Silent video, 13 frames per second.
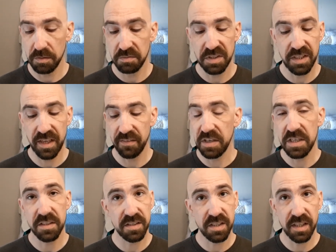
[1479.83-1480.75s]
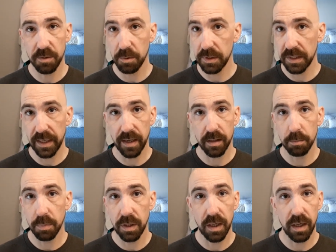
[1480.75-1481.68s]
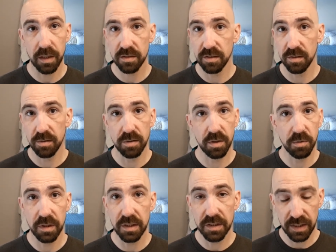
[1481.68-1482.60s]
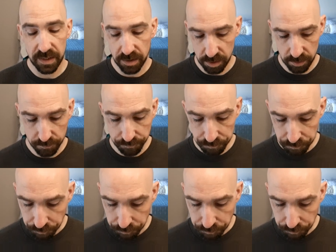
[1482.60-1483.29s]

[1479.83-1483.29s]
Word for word: didn't have any sting with the alum block, so no irritation.